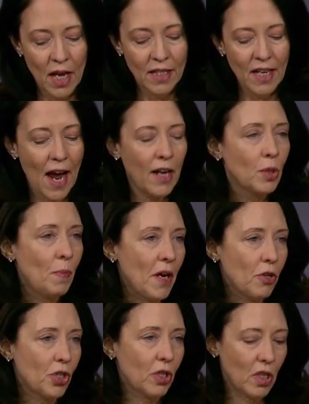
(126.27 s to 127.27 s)

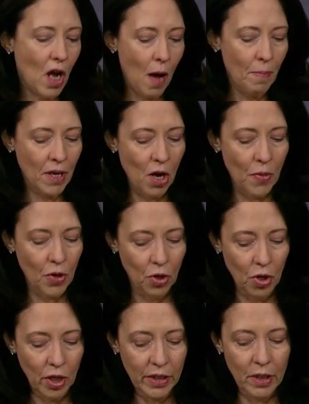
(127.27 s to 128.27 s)
Taxpayers should not be on the
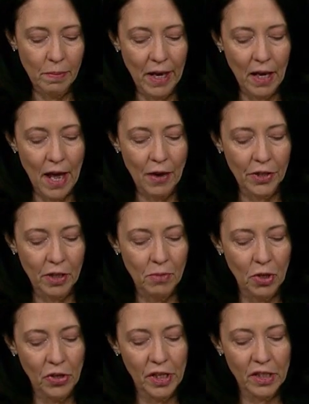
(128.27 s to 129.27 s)
hook to bail out
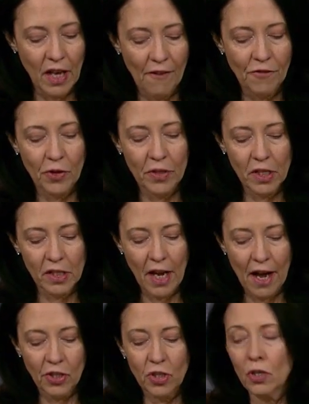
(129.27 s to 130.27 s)
communities after a
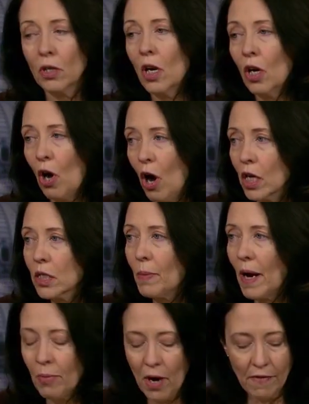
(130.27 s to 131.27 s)
disaster caused
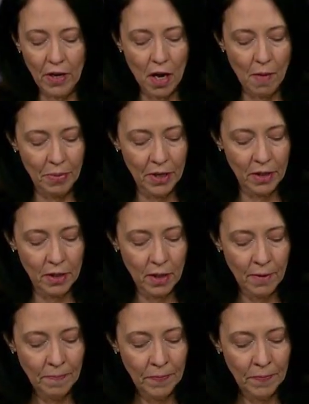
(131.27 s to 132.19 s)
by private companies.